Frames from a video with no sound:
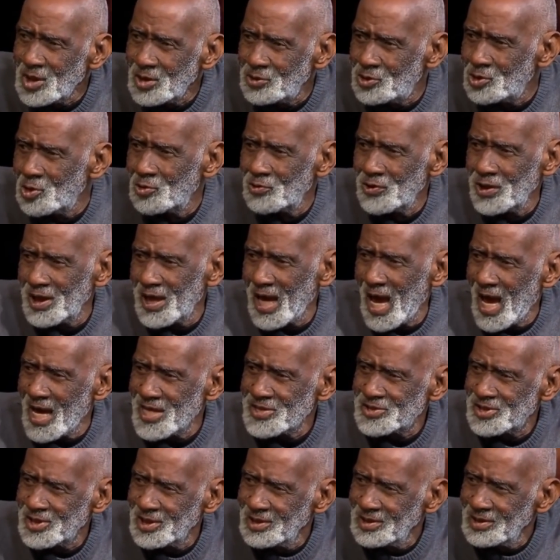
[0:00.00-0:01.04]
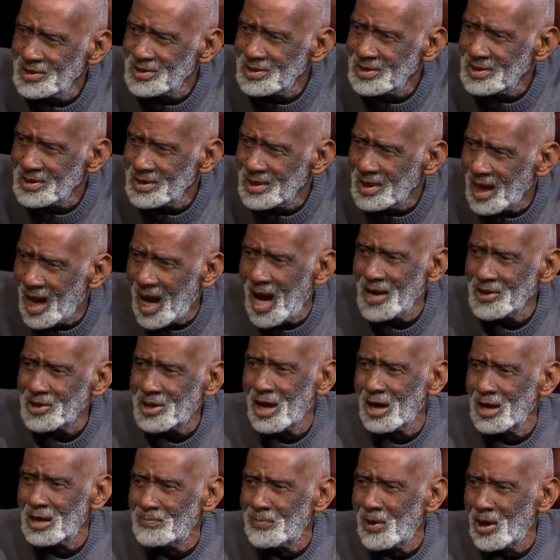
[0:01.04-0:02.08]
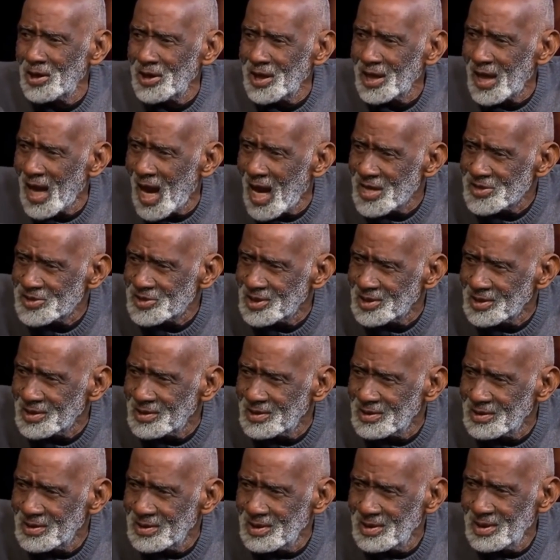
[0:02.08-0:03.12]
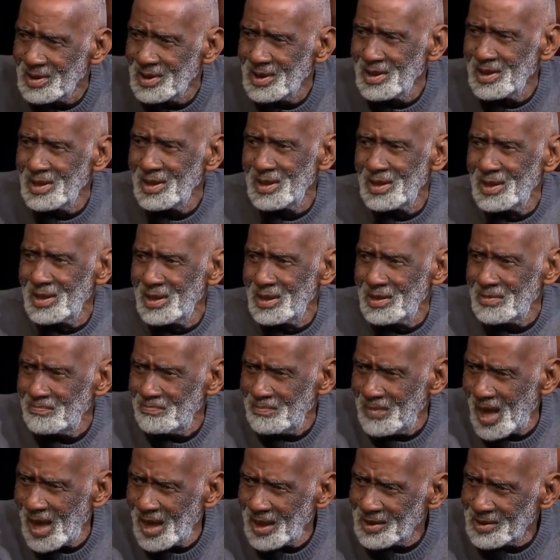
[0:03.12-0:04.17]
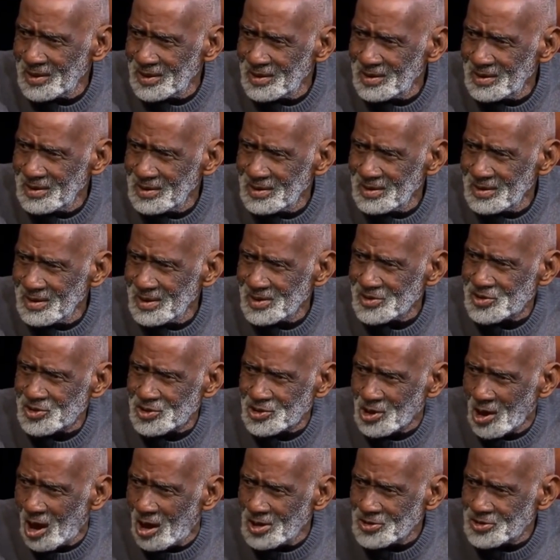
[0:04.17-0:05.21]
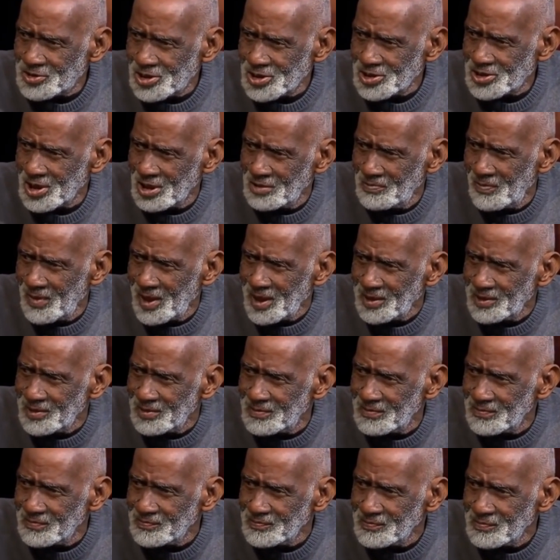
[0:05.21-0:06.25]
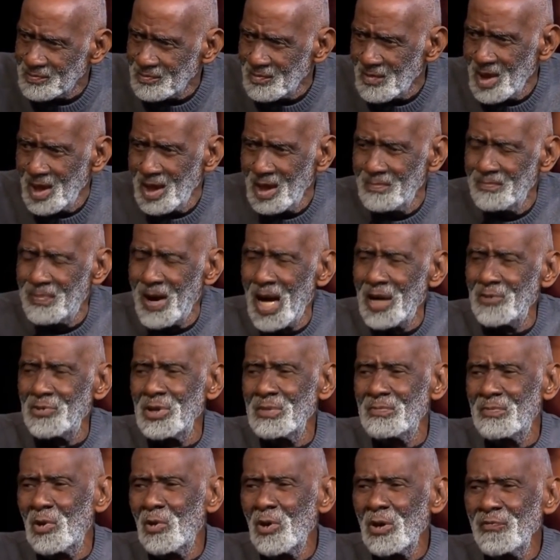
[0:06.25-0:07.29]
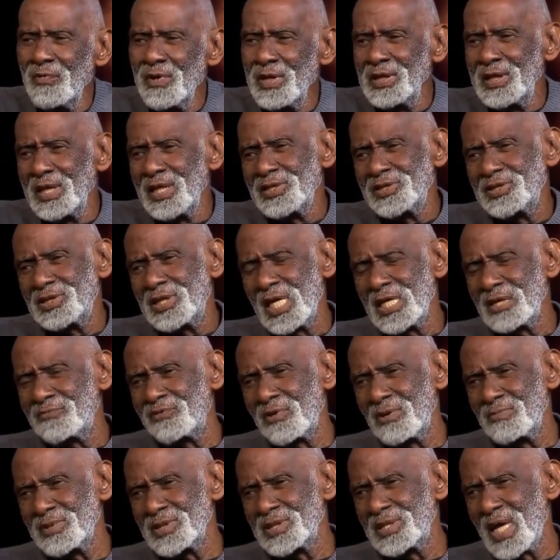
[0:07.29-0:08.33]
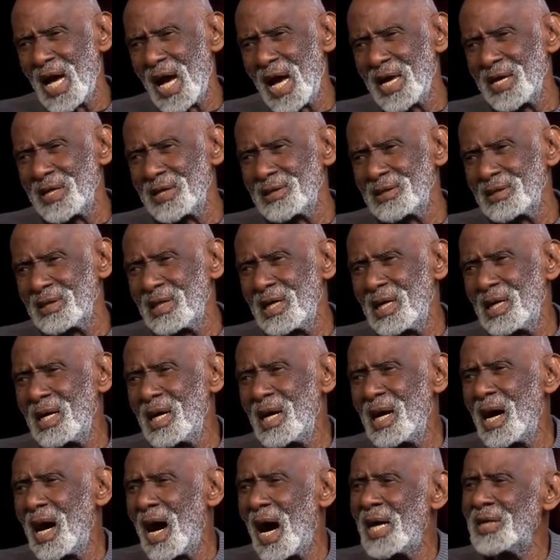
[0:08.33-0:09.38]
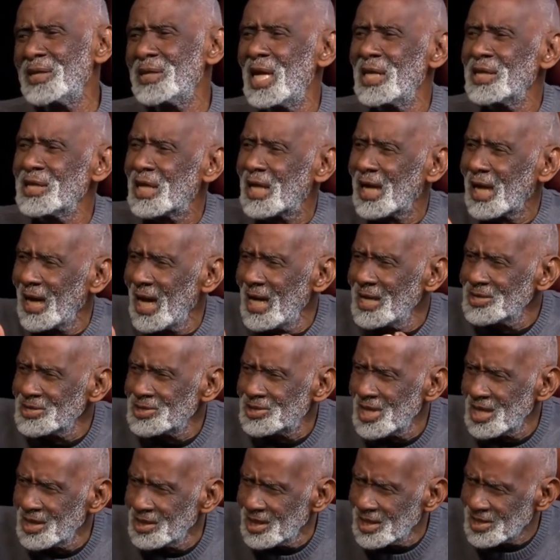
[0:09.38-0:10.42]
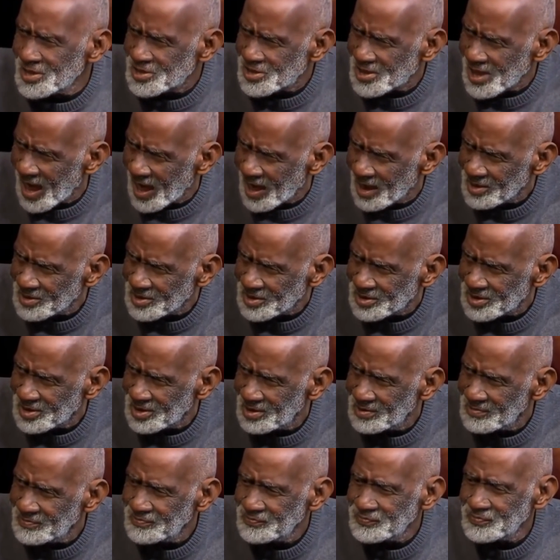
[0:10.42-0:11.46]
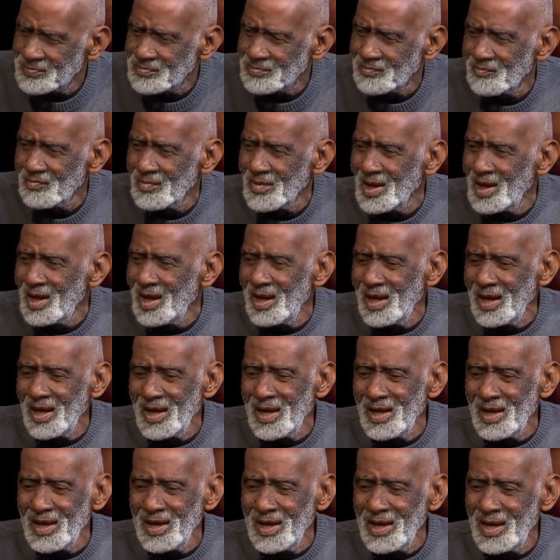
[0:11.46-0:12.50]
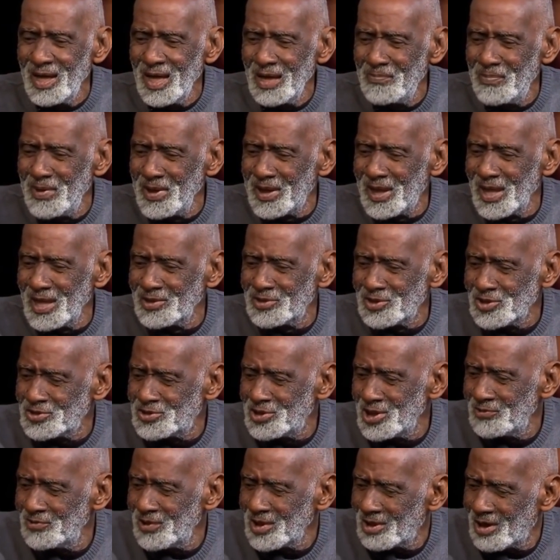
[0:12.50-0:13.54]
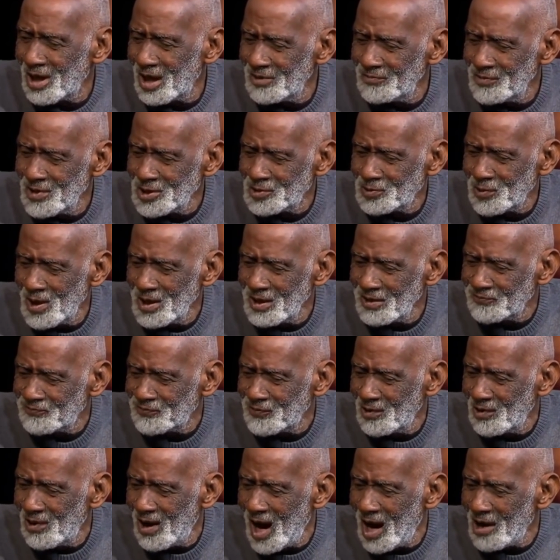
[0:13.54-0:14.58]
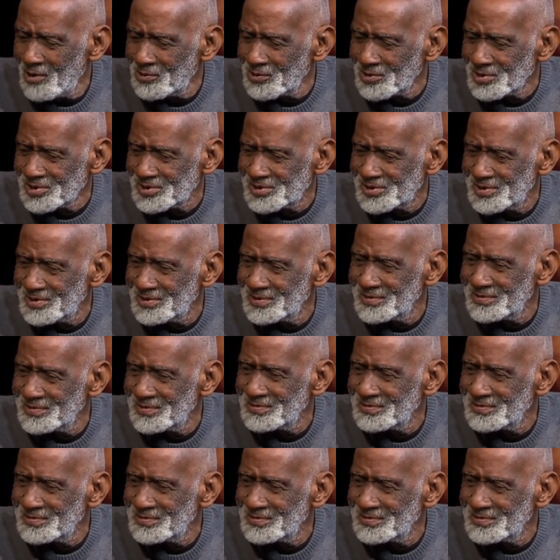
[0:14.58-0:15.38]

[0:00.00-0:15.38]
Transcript: uric acid, and carbonic acid, milk, starches, and meat. By removing these things from his diet and then cleansing his cells, he began to see recovery in 24 hours.